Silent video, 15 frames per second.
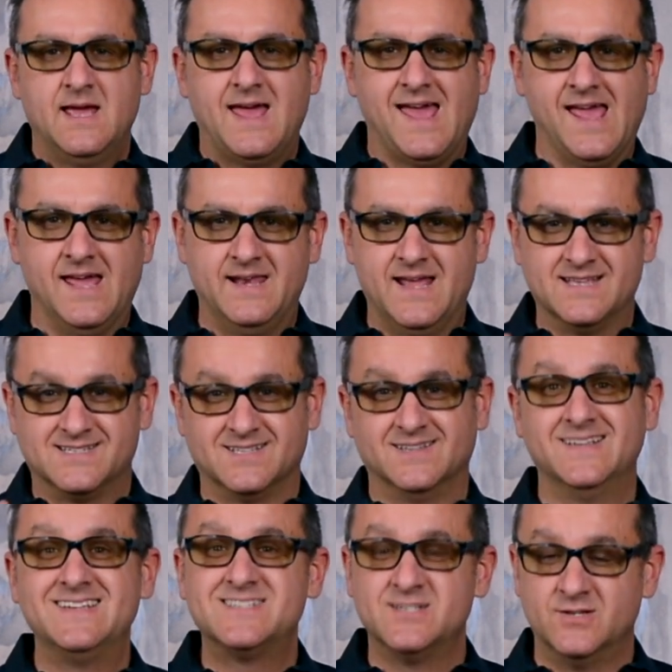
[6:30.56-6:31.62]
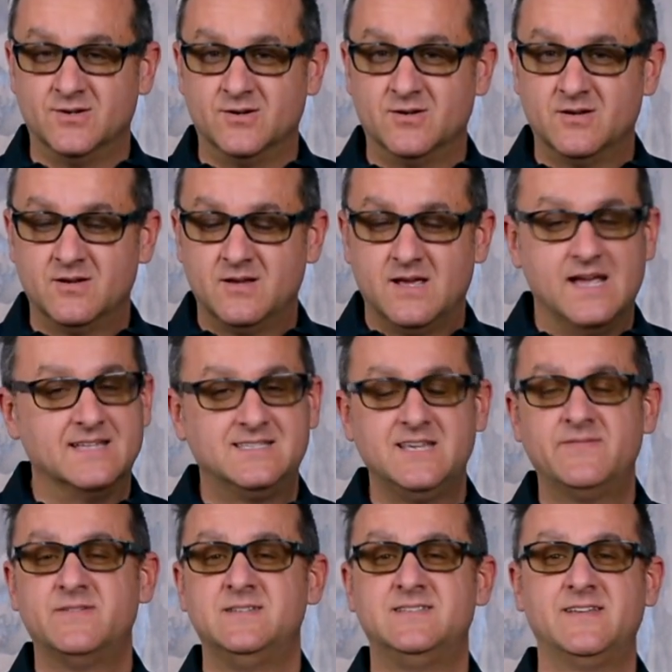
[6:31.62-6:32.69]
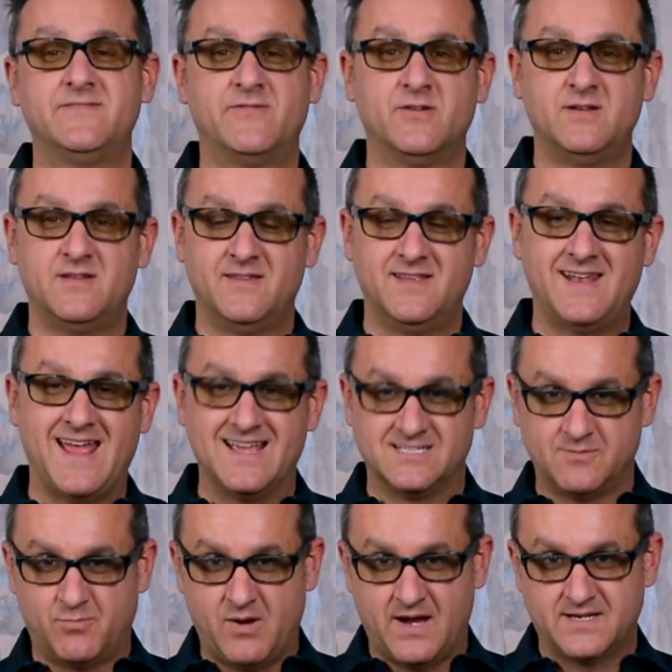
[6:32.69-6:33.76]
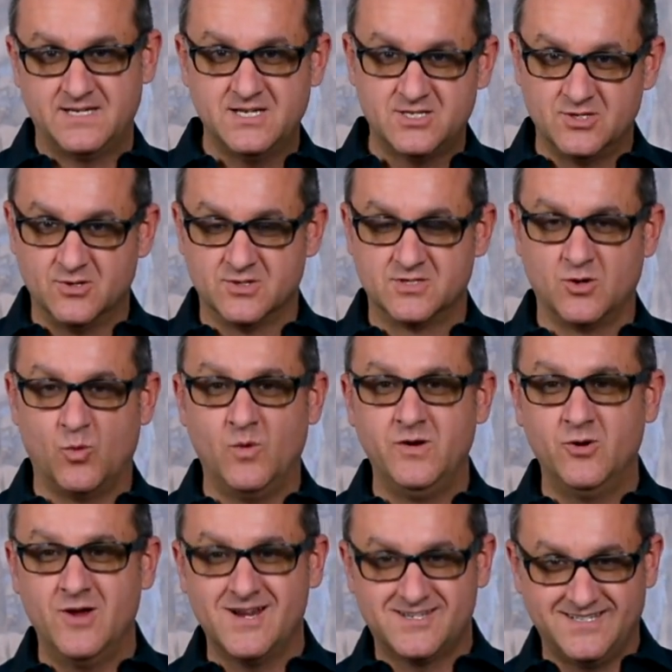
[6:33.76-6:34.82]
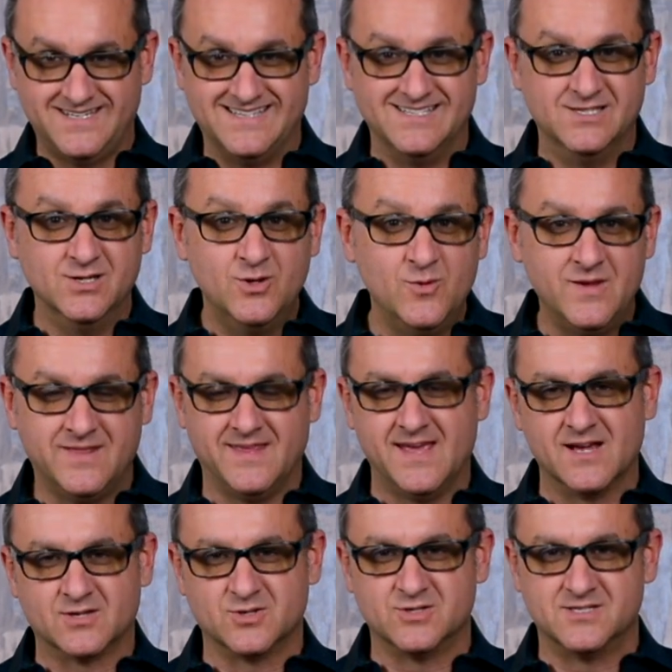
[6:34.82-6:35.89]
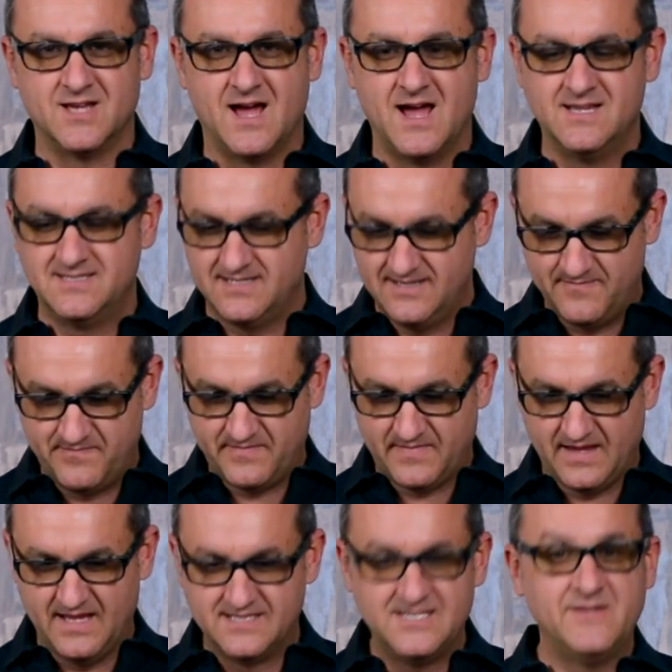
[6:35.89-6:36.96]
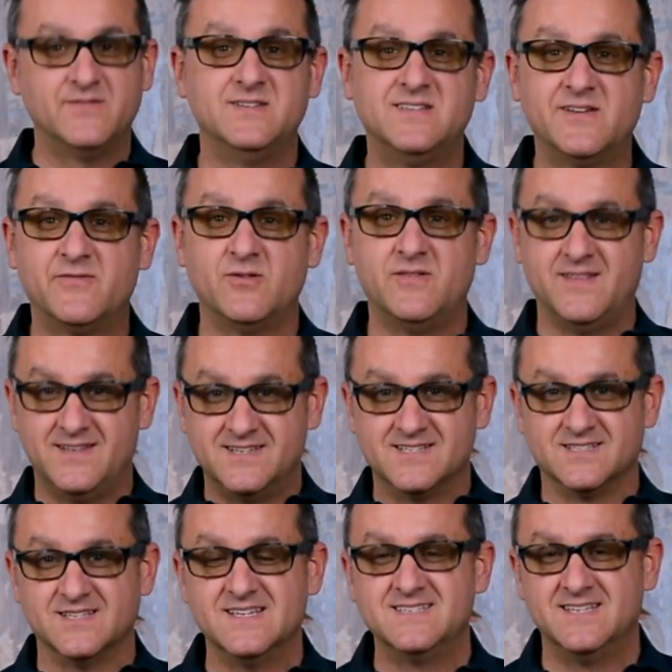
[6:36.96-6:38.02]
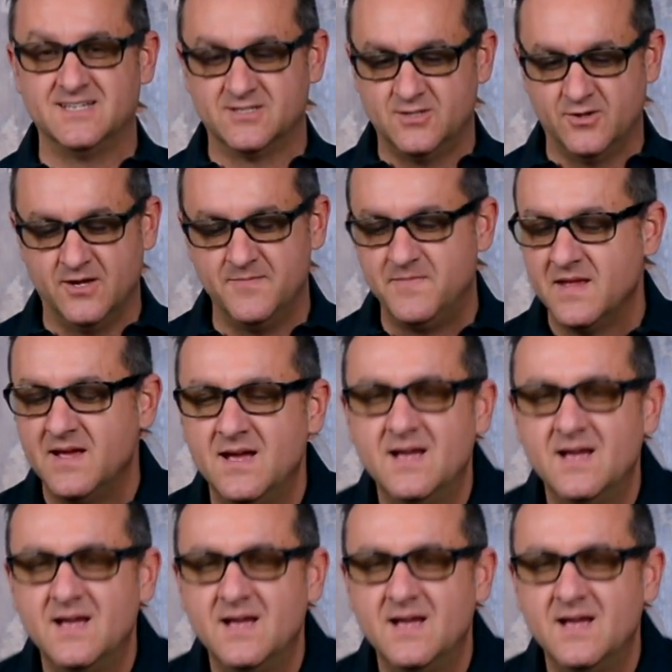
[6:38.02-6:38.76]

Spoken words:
And as a listener, it's even different than as a practitioner. So when you're actually doing the exercise, it's even different than just listening to it.